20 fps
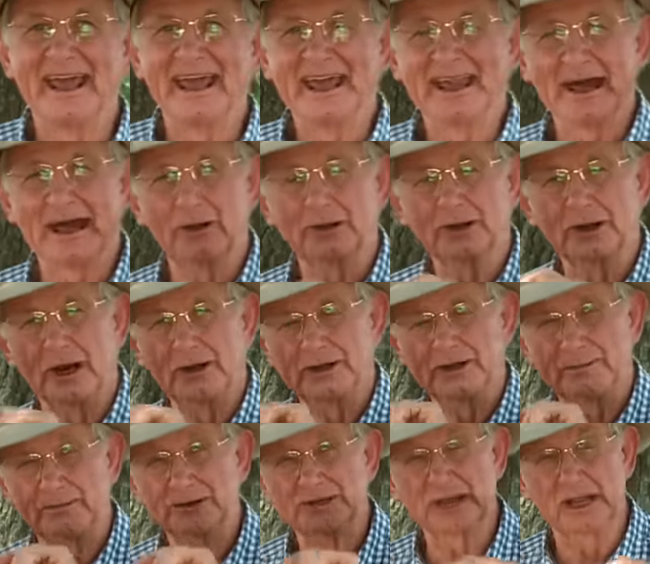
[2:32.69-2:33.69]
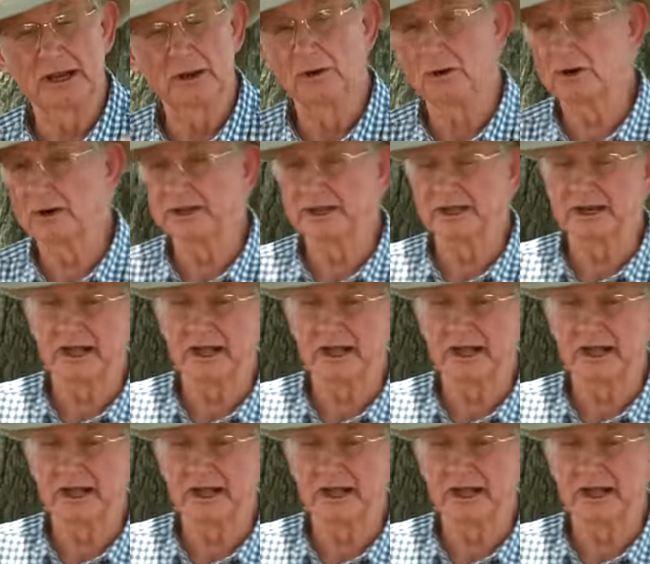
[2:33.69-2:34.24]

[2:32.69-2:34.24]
And I would go to him and say, Lord, you